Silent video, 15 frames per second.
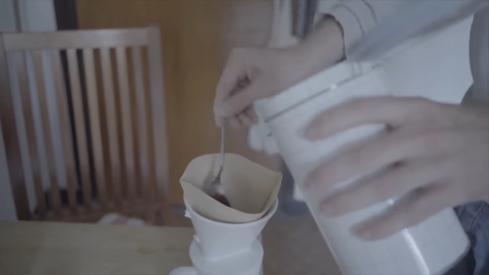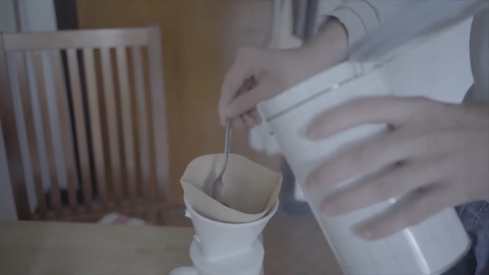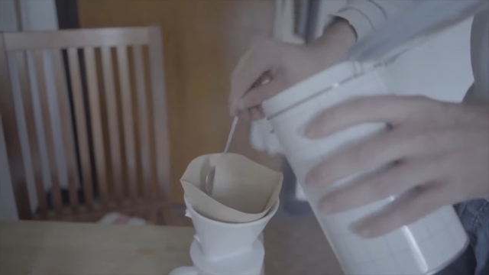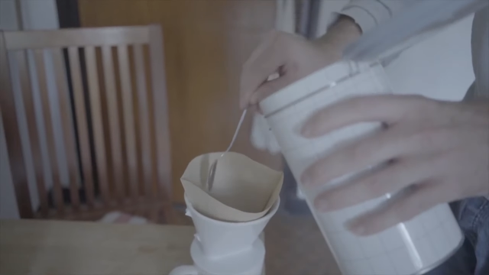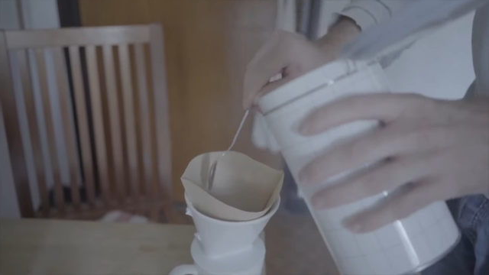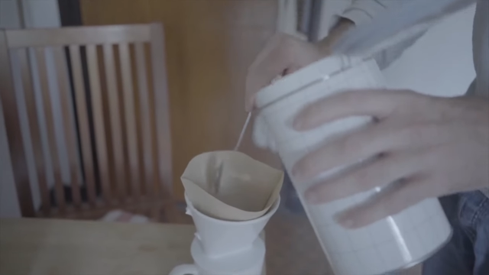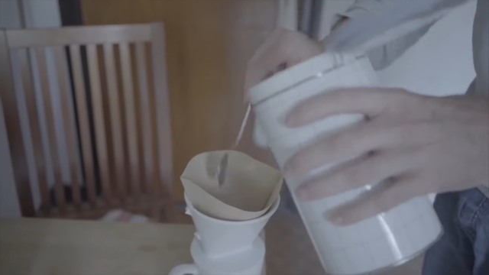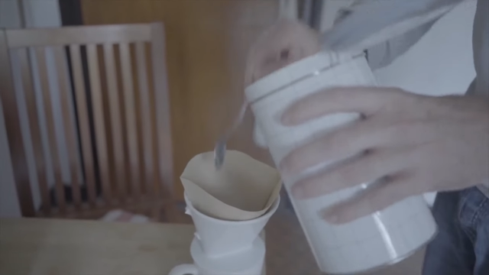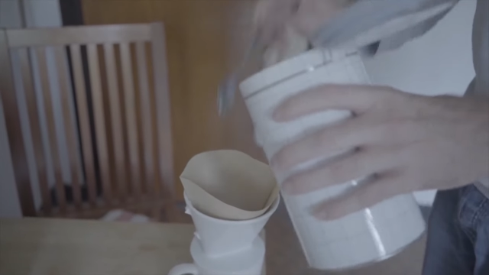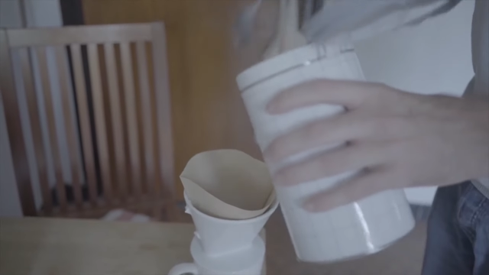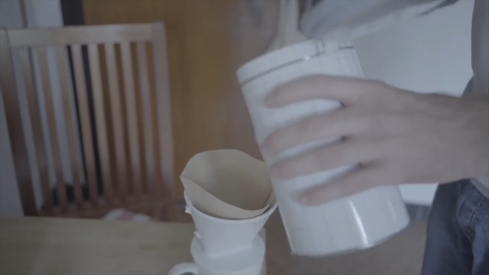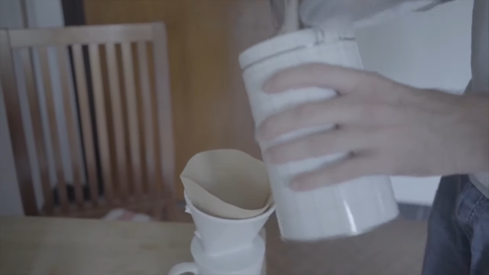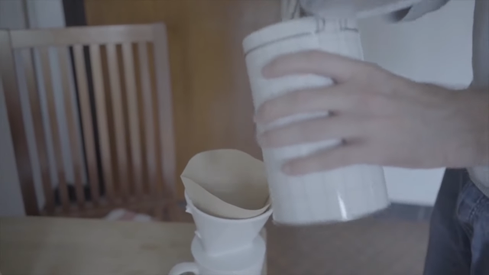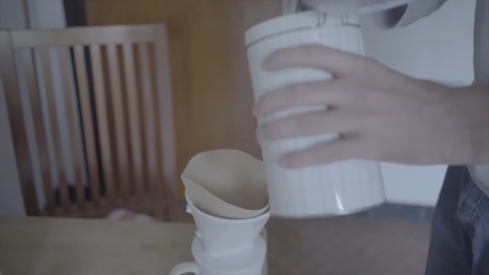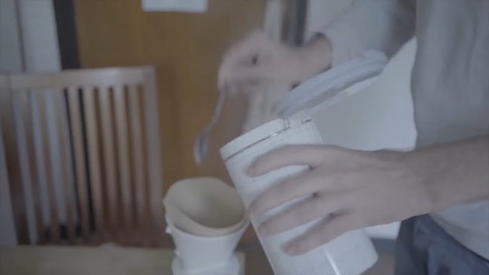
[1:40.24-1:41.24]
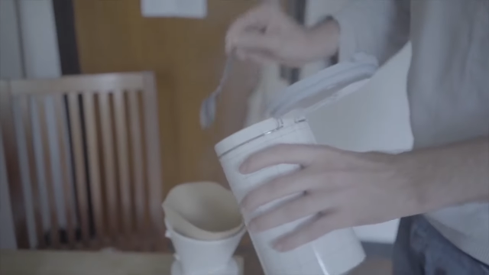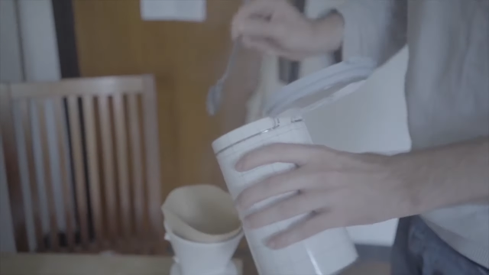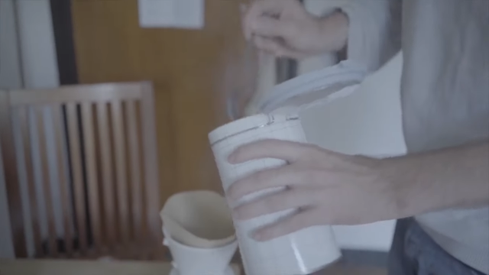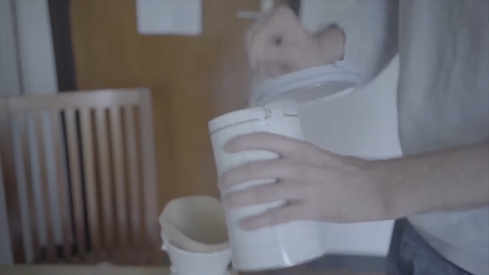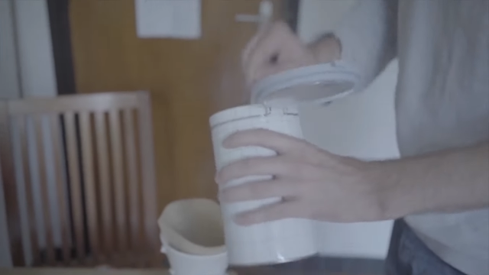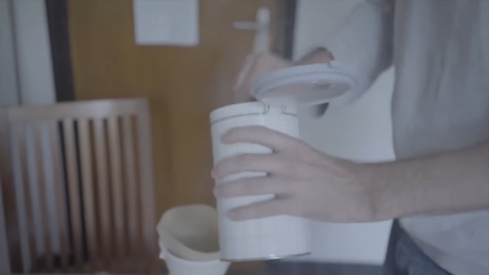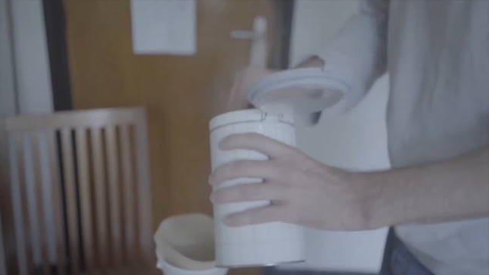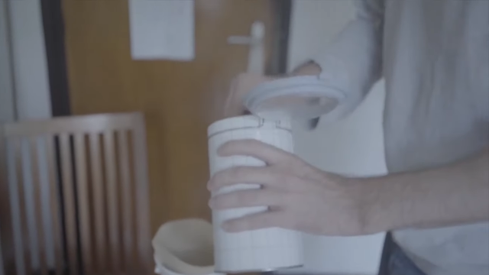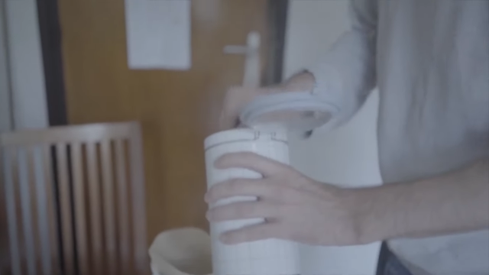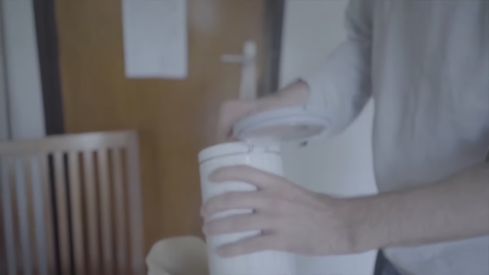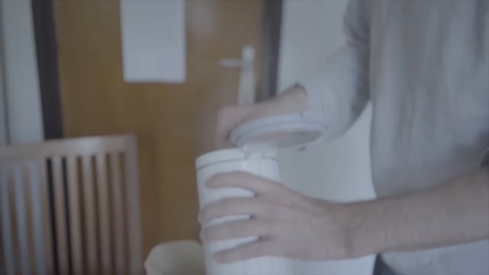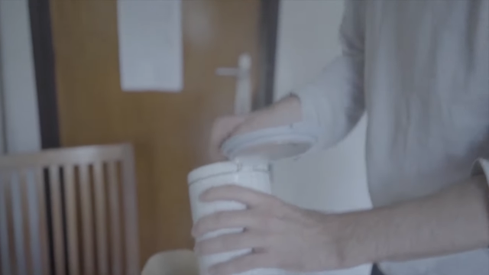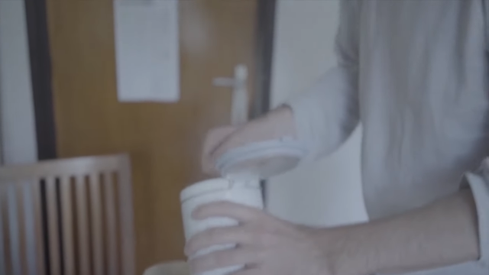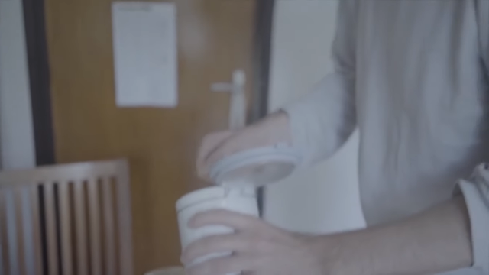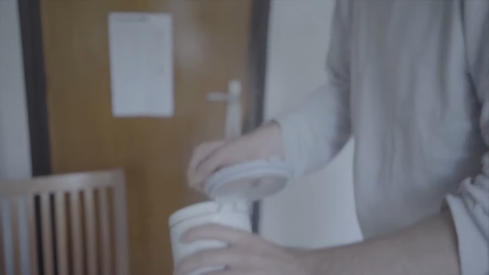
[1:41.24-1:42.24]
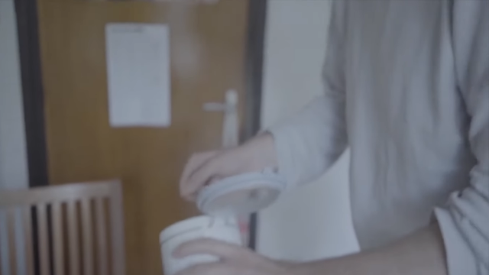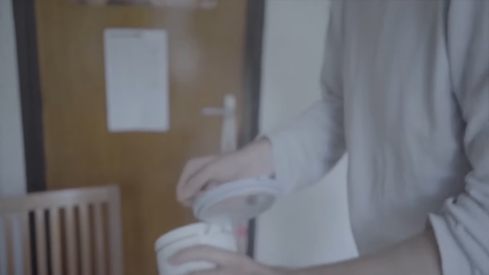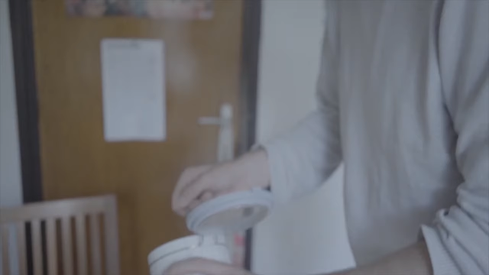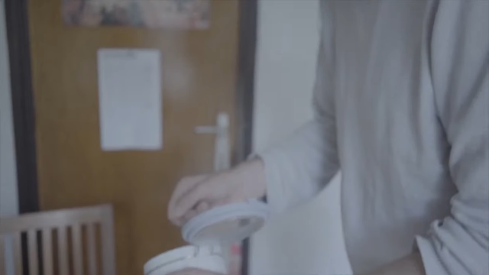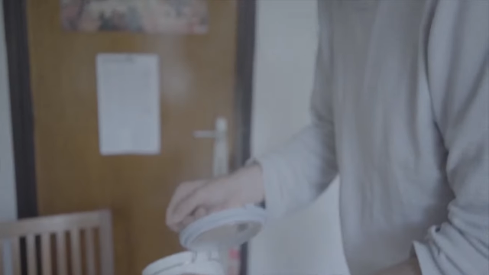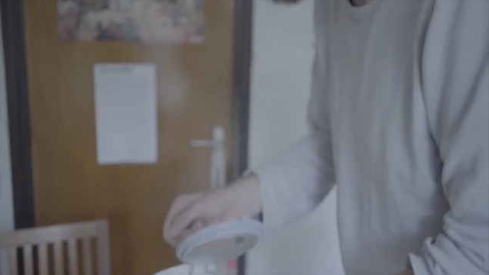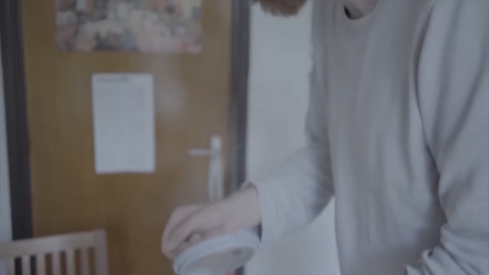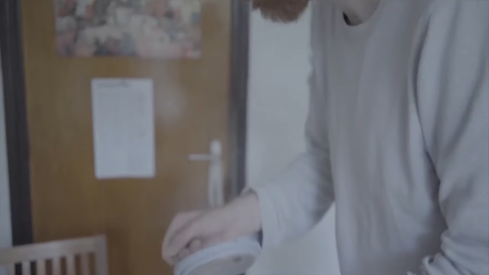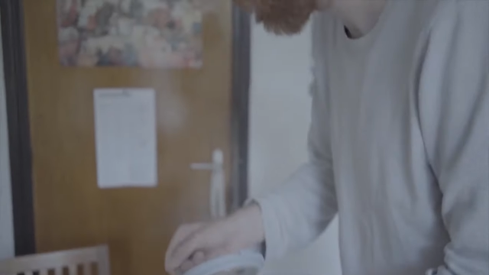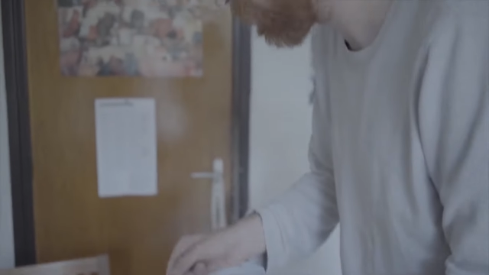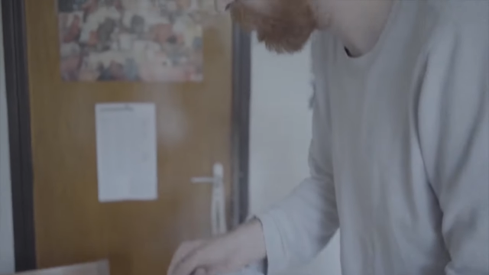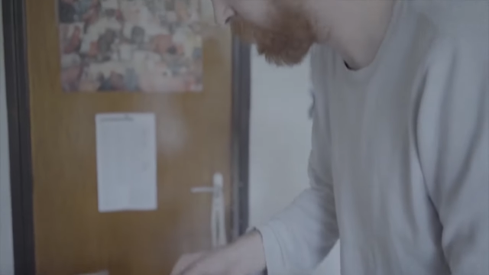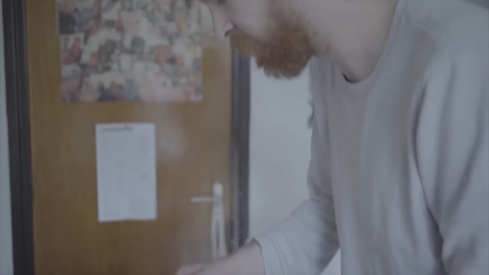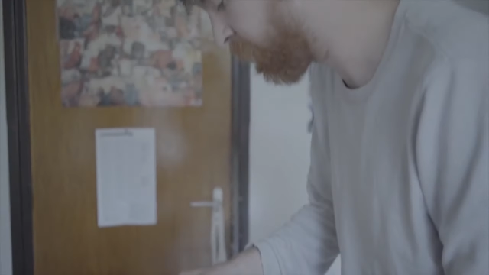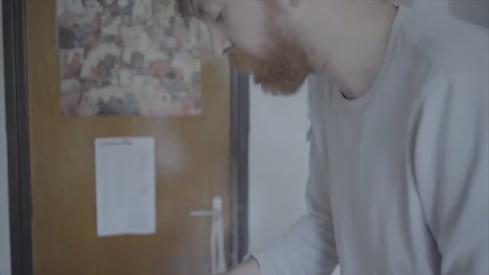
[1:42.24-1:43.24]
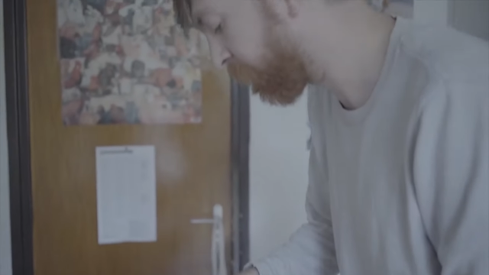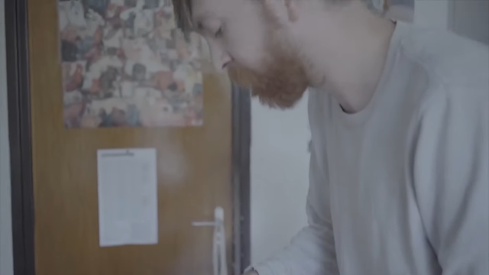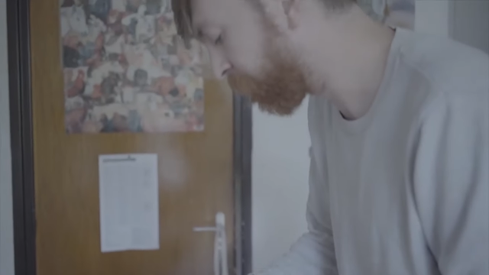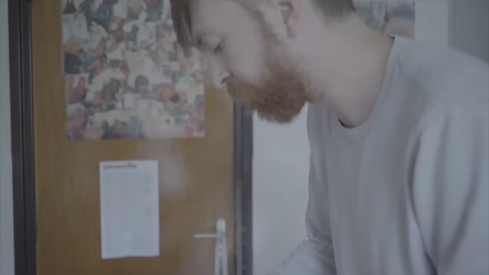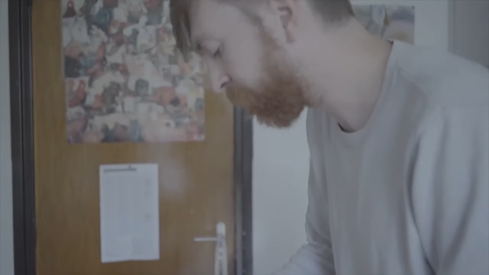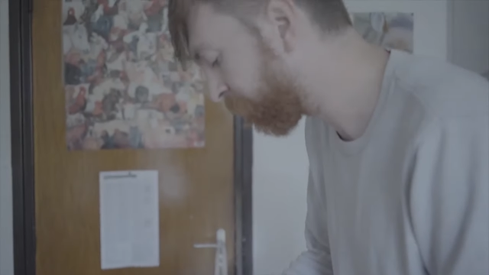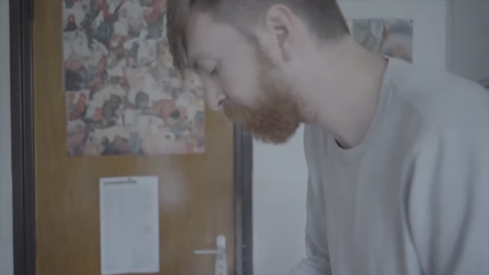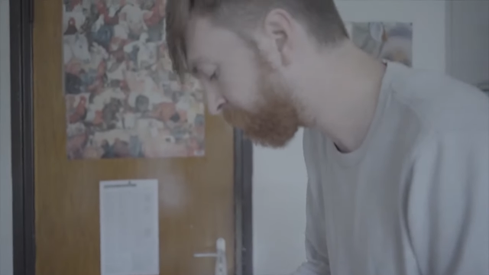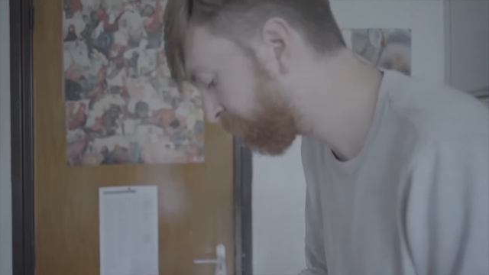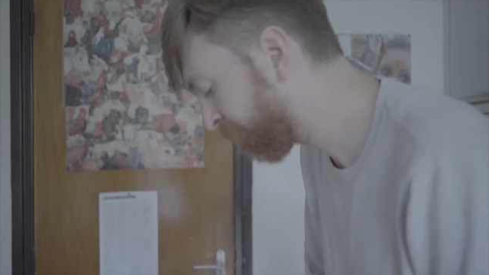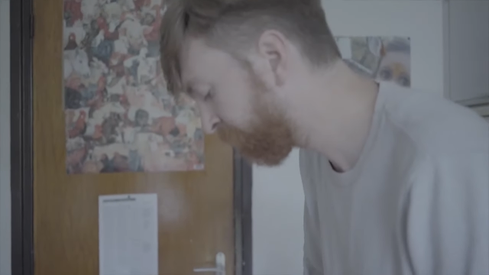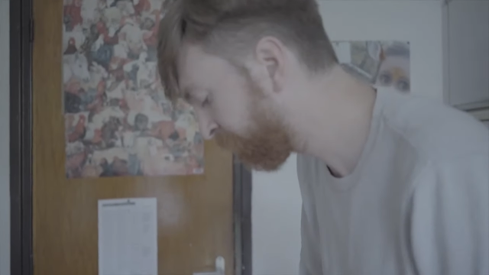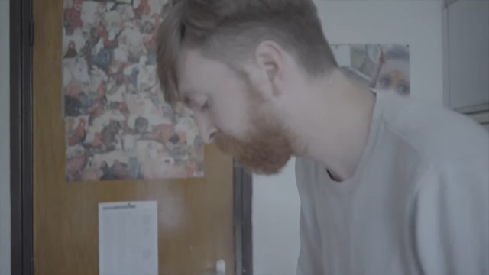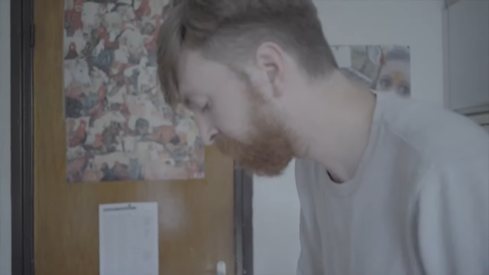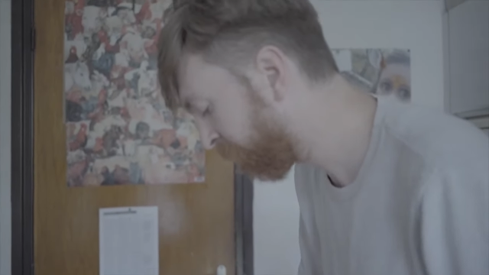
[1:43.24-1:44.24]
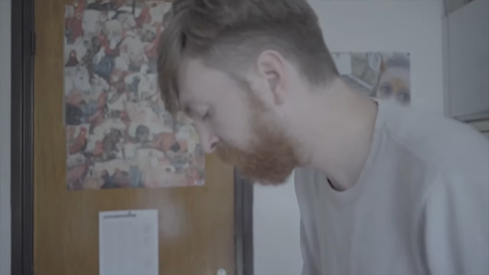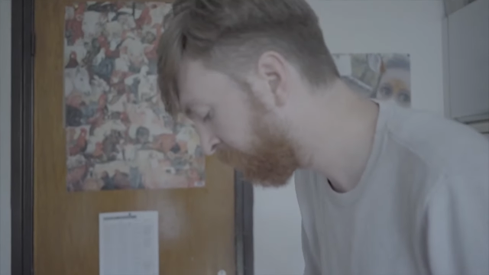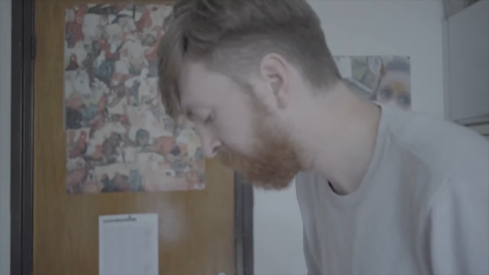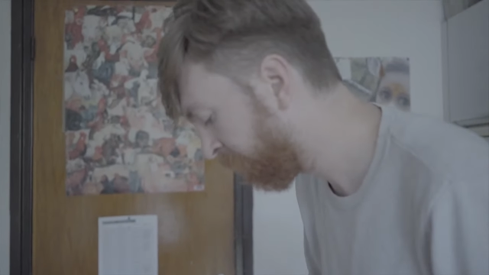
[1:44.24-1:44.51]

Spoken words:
No face is visible, so there are no lips to read.